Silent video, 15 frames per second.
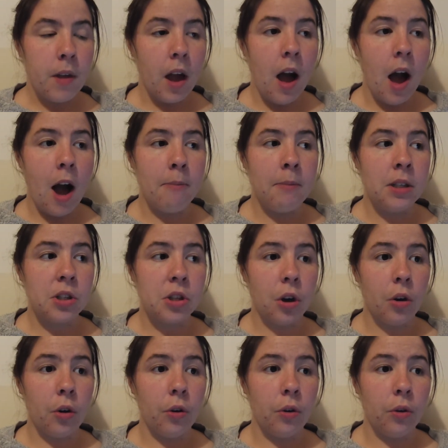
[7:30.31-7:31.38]

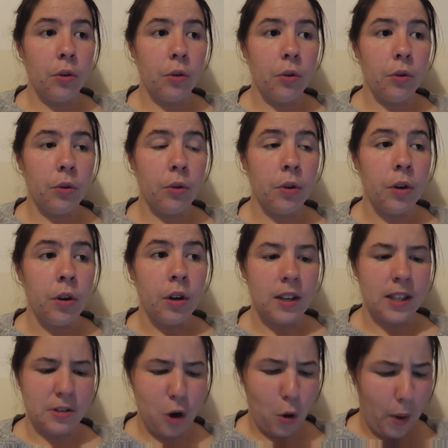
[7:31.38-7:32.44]
So
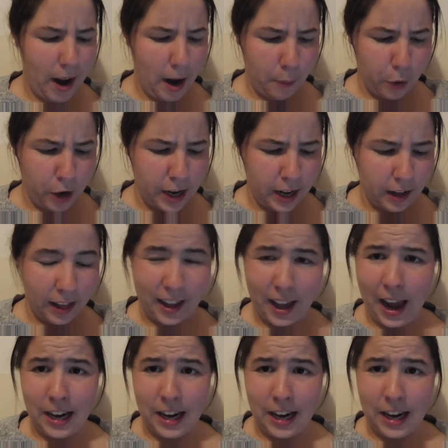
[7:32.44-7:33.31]
because there's no way I'm reading like